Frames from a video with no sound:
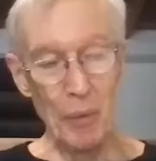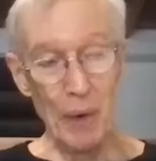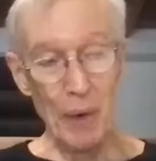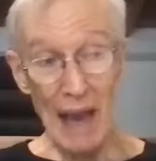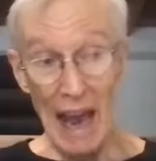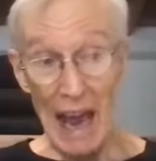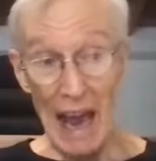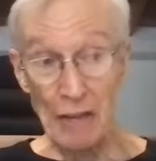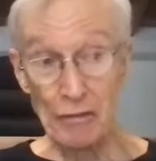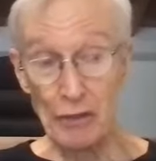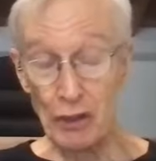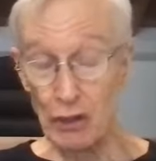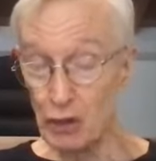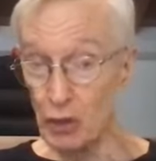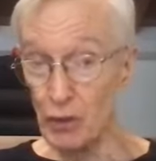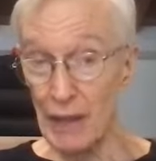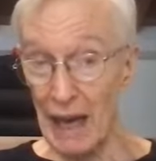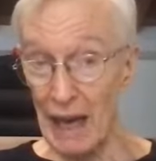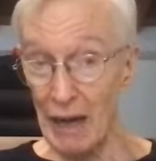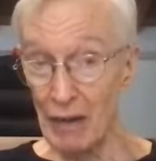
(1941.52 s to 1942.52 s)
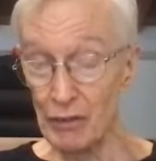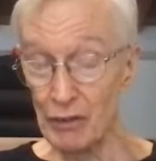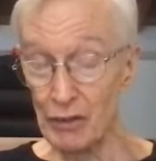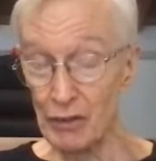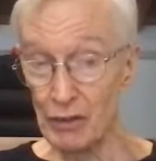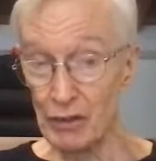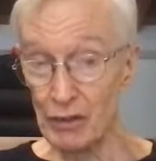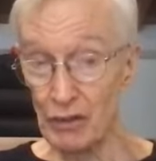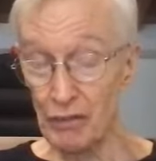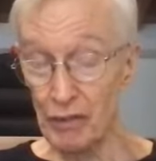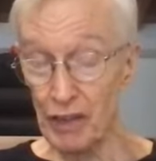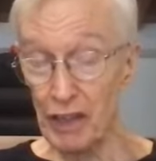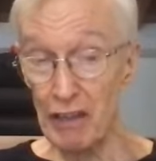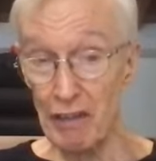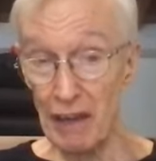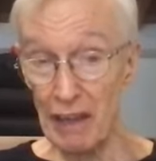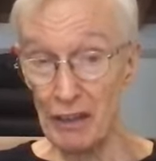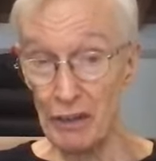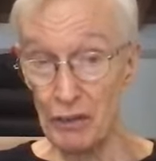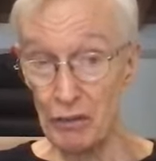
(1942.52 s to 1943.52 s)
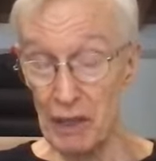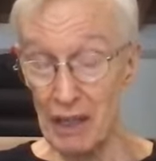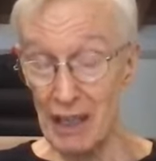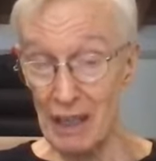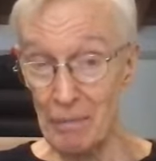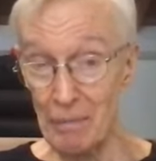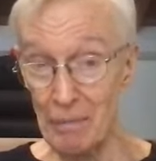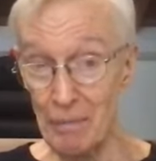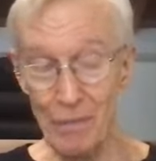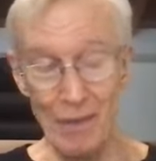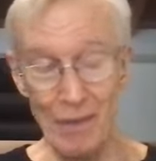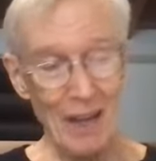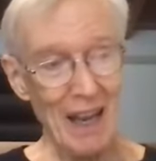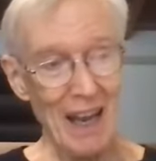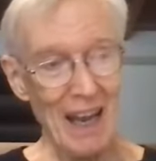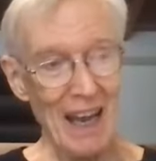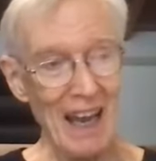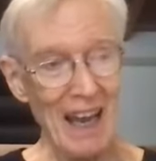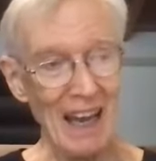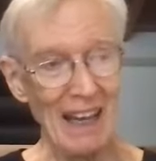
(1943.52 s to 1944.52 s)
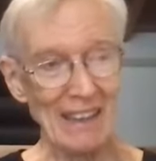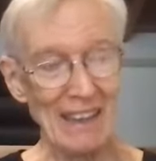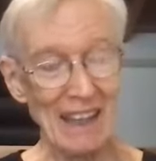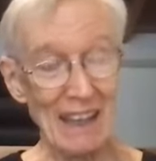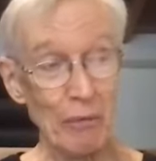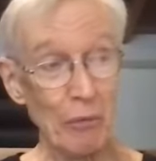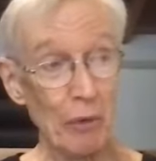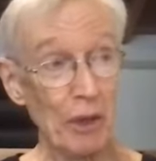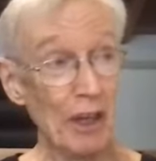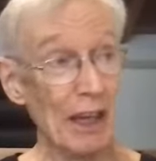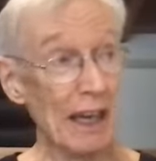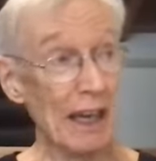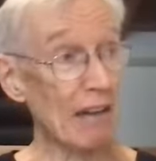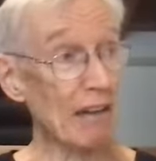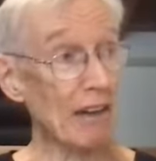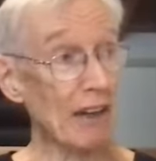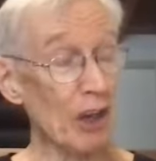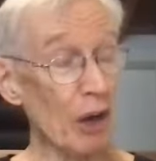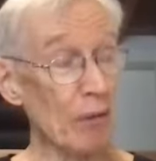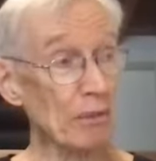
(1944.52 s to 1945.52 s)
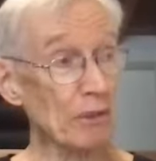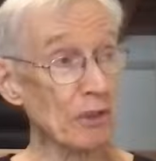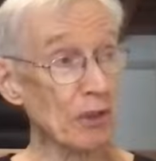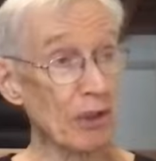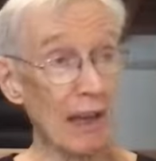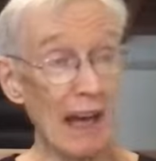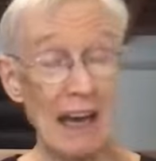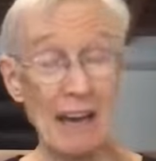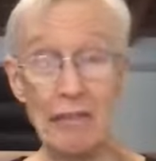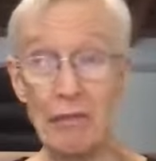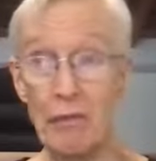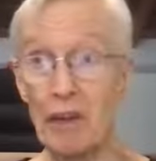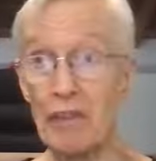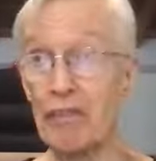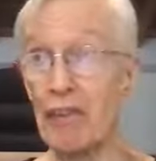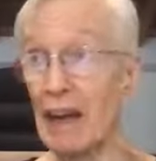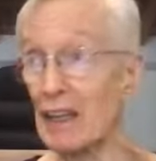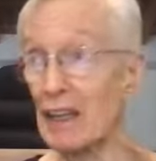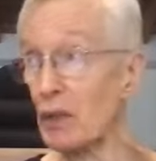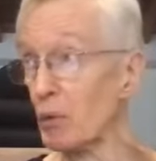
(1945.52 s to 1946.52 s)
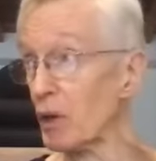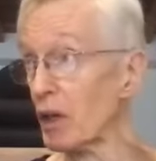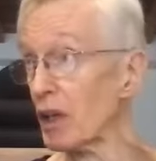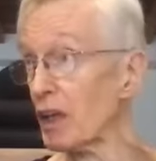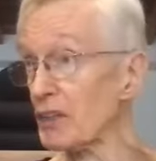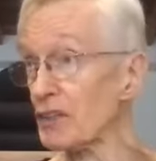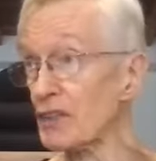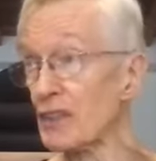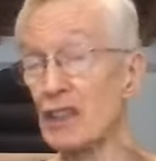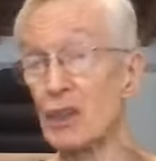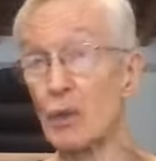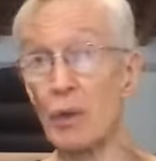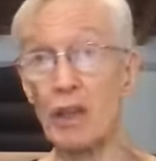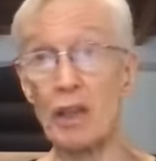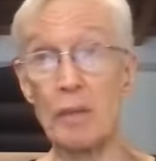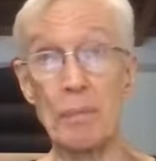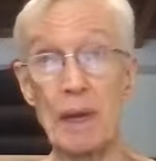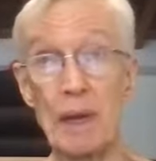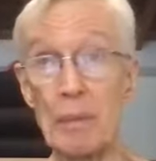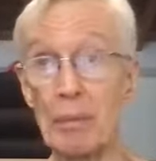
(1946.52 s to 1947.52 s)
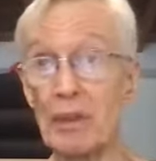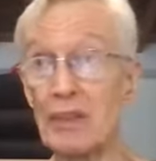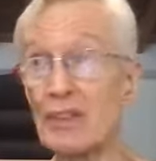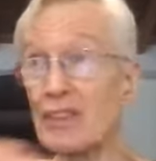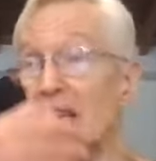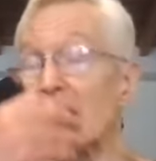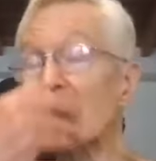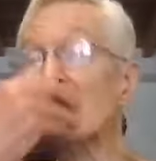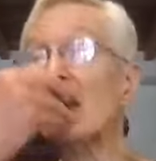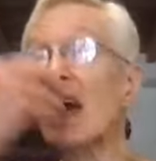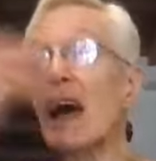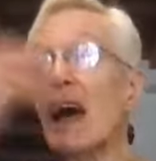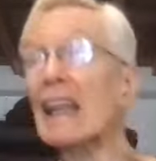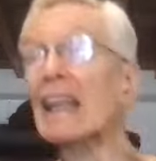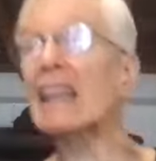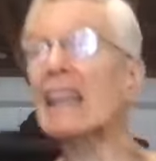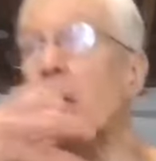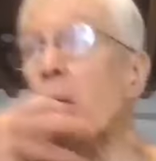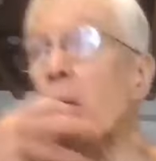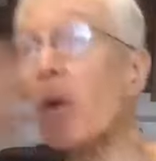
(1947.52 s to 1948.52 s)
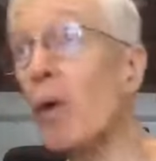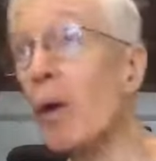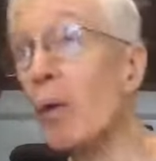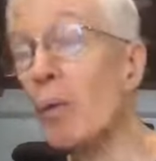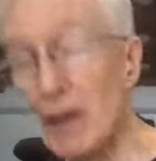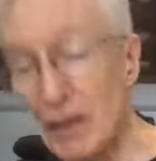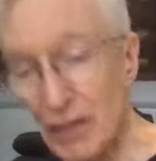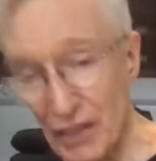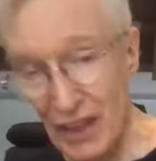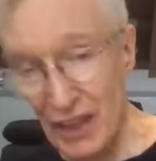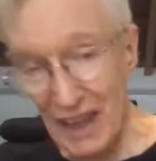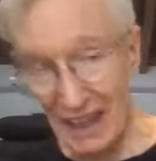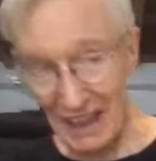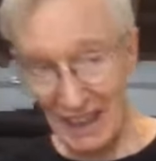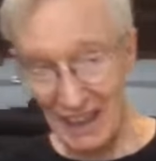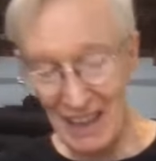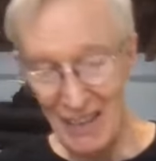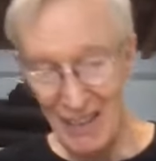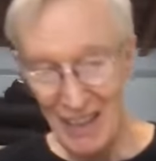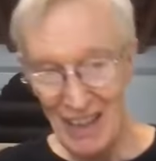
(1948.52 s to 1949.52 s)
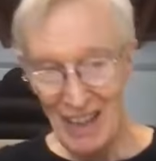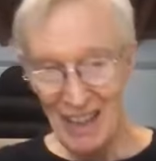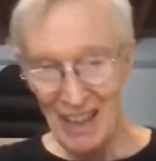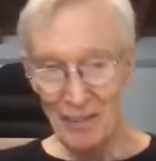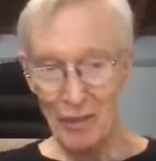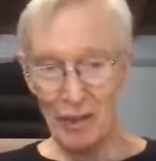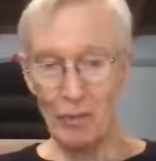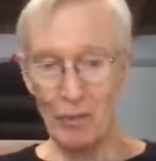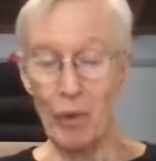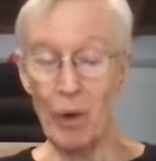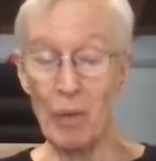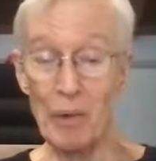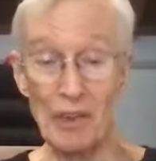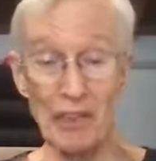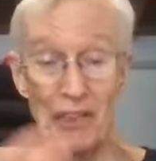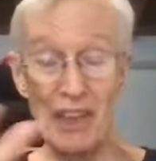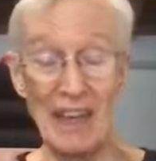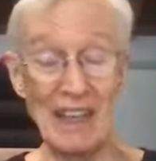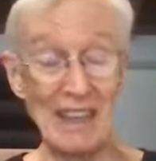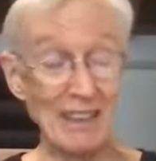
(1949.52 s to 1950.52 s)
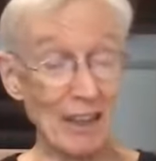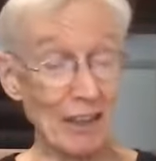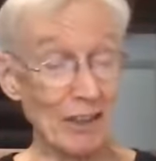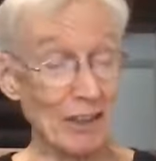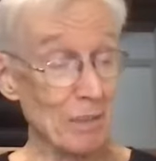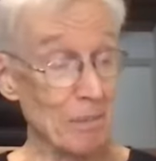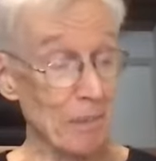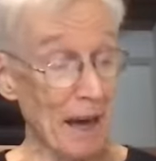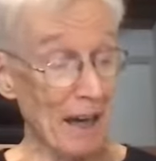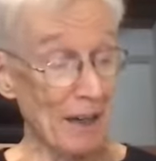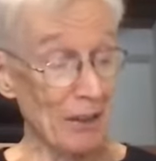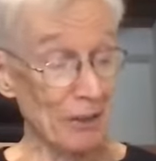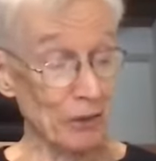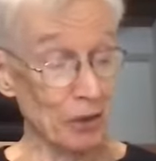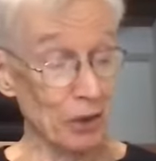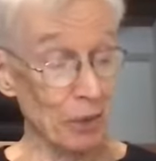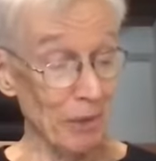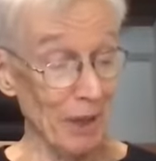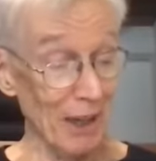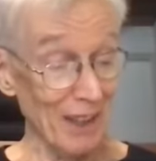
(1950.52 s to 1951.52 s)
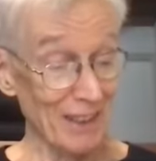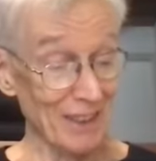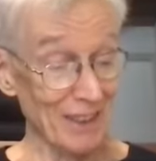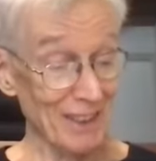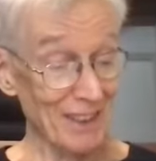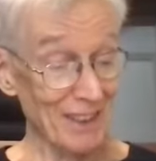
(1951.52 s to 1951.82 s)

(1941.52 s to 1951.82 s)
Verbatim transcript: we have to do that to figure out a dream. And then we carry it over into life and we find that we're listening to other people instead of telling them what we think. What we think doesn't matter too much.